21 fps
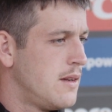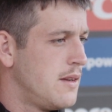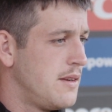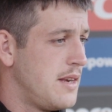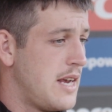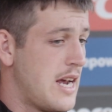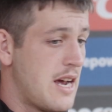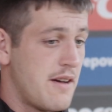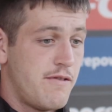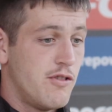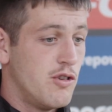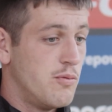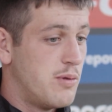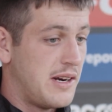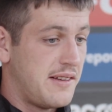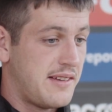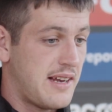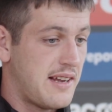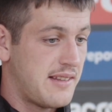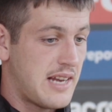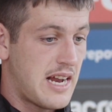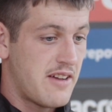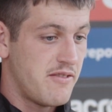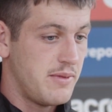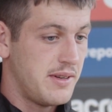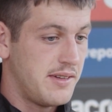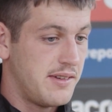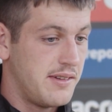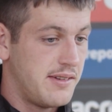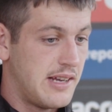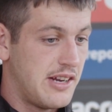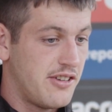Yeah, full pre-season. I haven't
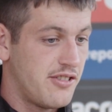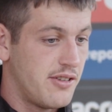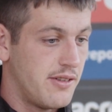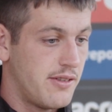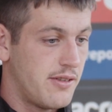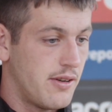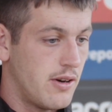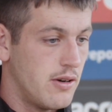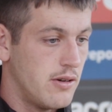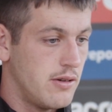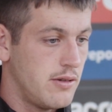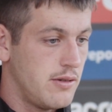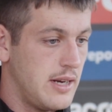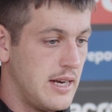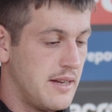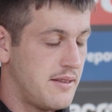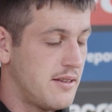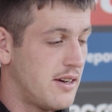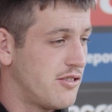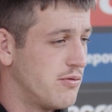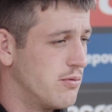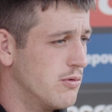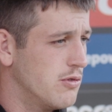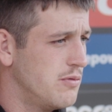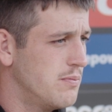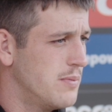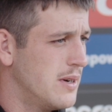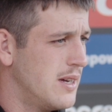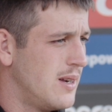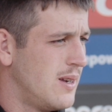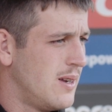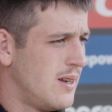missed a session, so yeah, touch
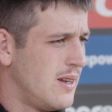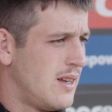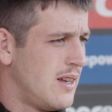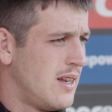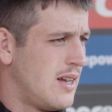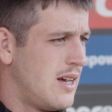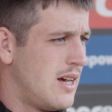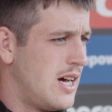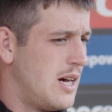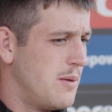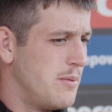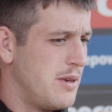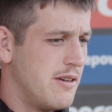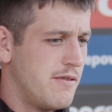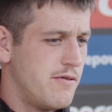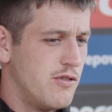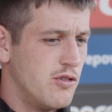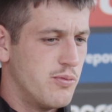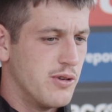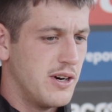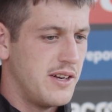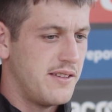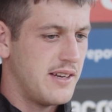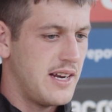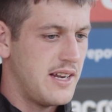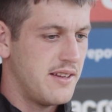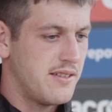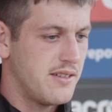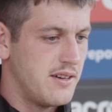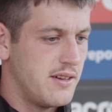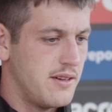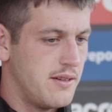wood, but full
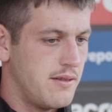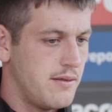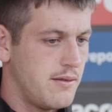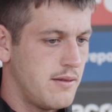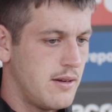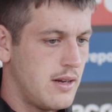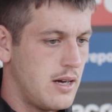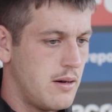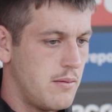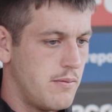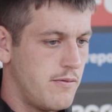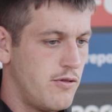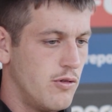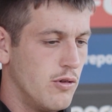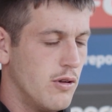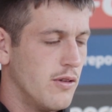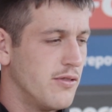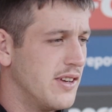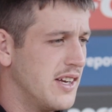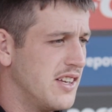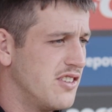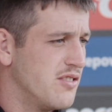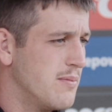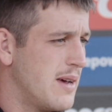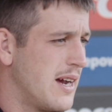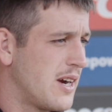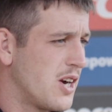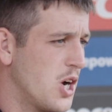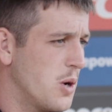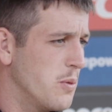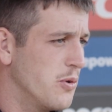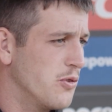pre-season and full off-season
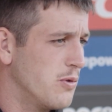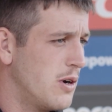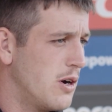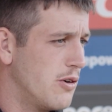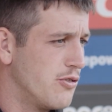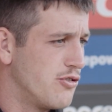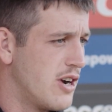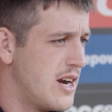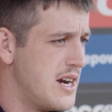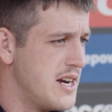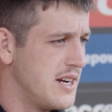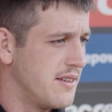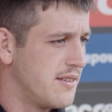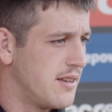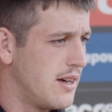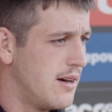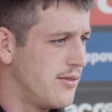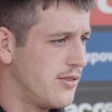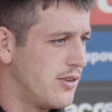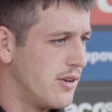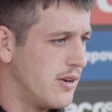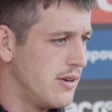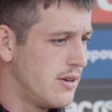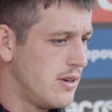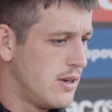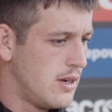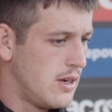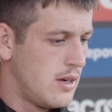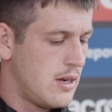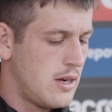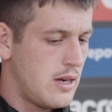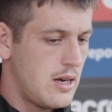back home as well, training and stuff. So,
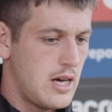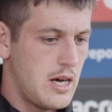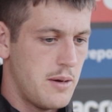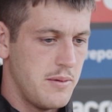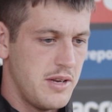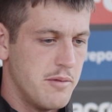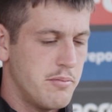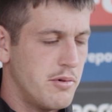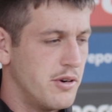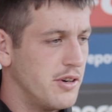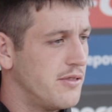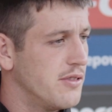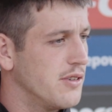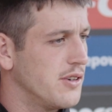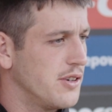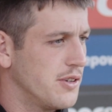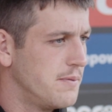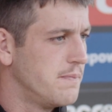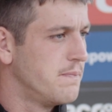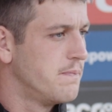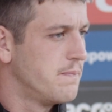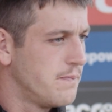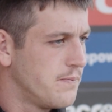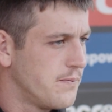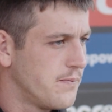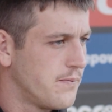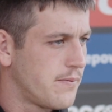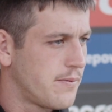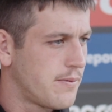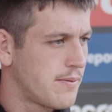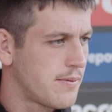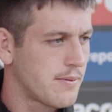body's feeling
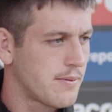good.